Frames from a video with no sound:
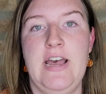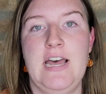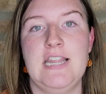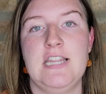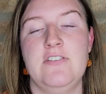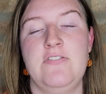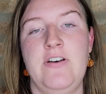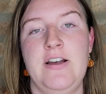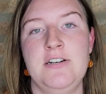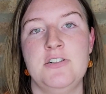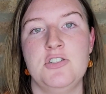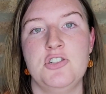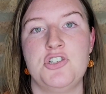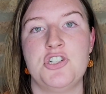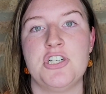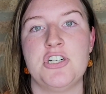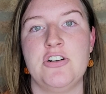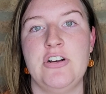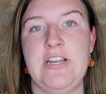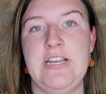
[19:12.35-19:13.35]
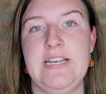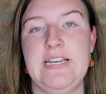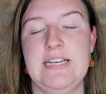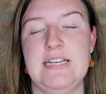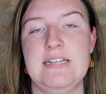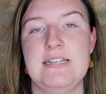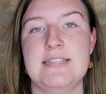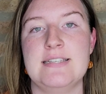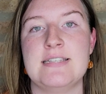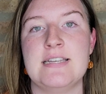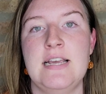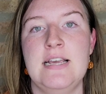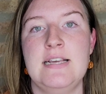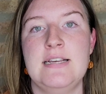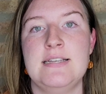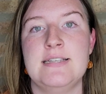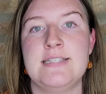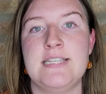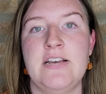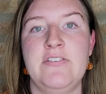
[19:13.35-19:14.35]
and the final jury is
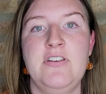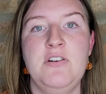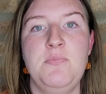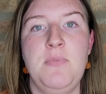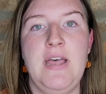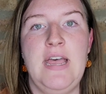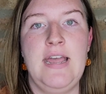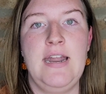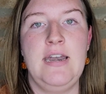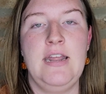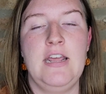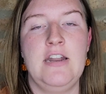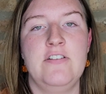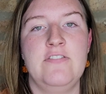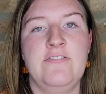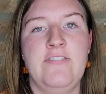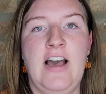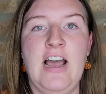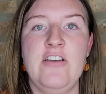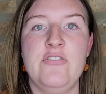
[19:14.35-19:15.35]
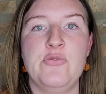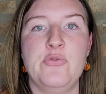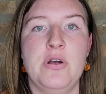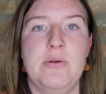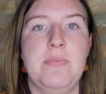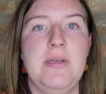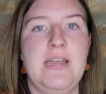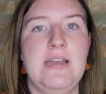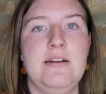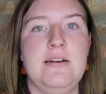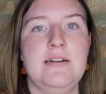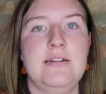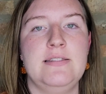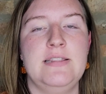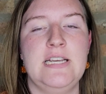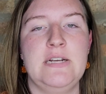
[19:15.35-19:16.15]
7 men and 5 women.